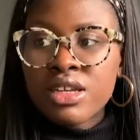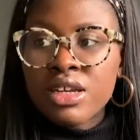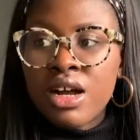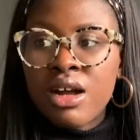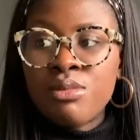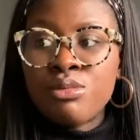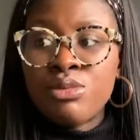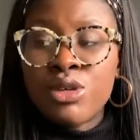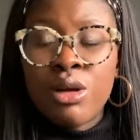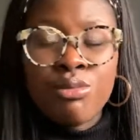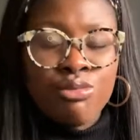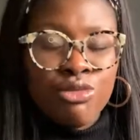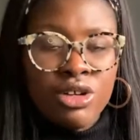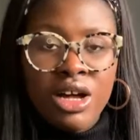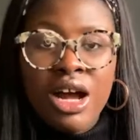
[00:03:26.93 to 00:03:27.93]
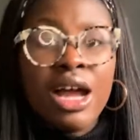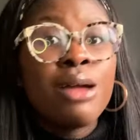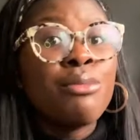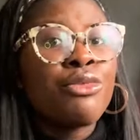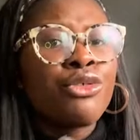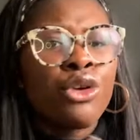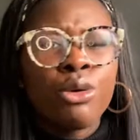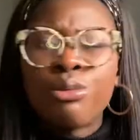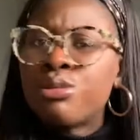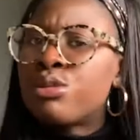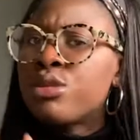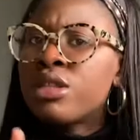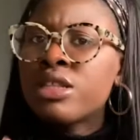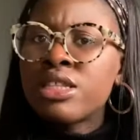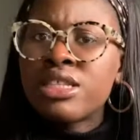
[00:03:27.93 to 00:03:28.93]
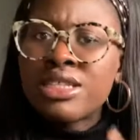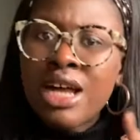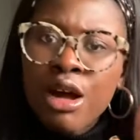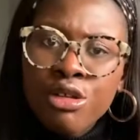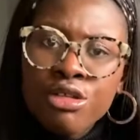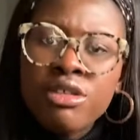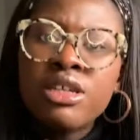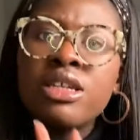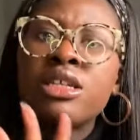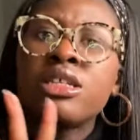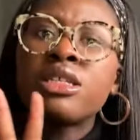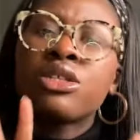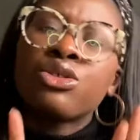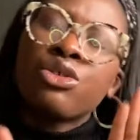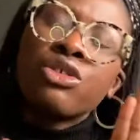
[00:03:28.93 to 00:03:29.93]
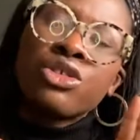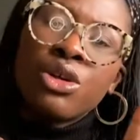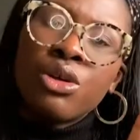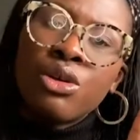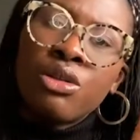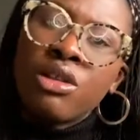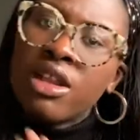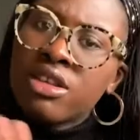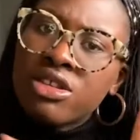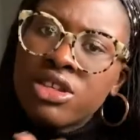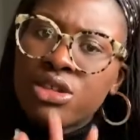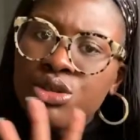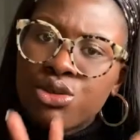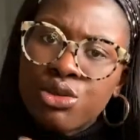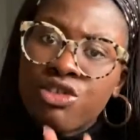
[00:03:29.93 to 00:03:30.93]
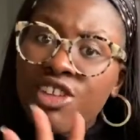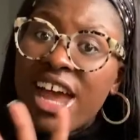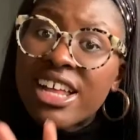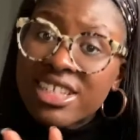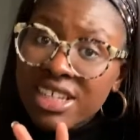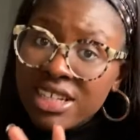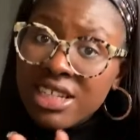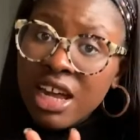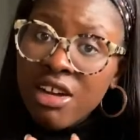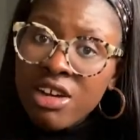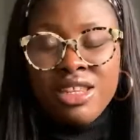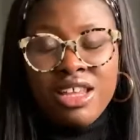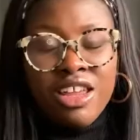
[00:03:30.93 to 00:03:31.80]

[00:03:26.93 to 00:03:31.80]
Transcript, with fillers: I'm from the southeast, so London, sort of Essex area.